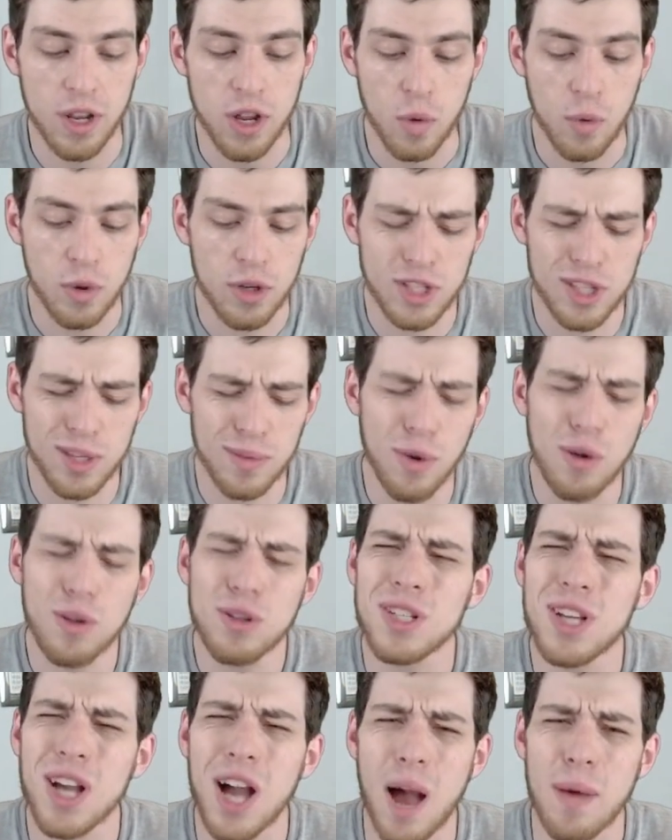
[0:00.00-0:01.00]
which is the
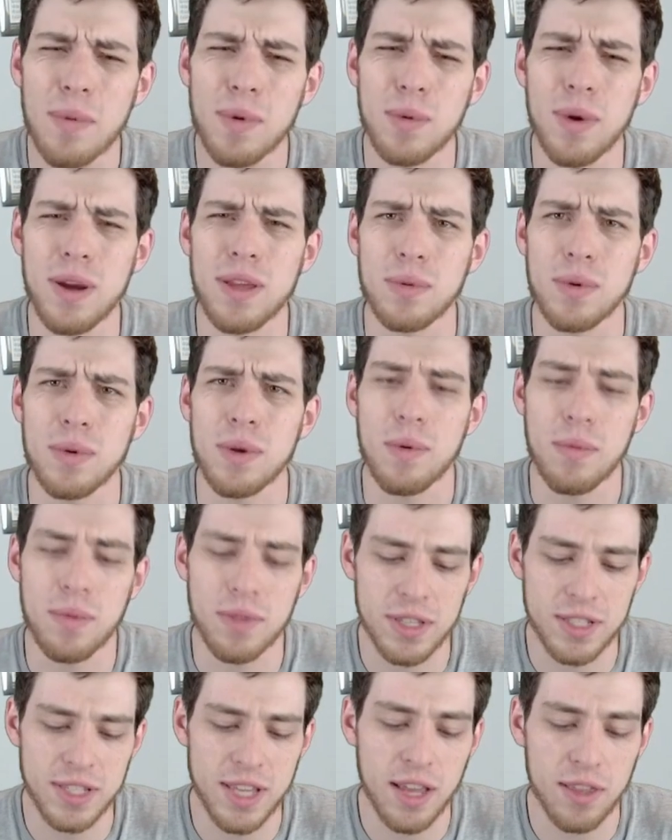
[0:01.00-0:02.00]
most common way that we win with
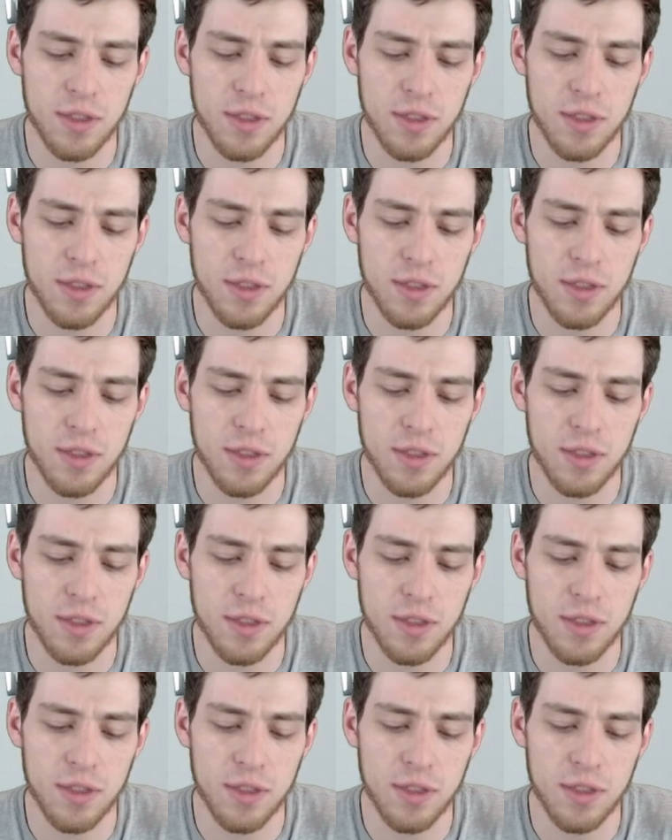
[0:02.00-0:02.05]
this deck.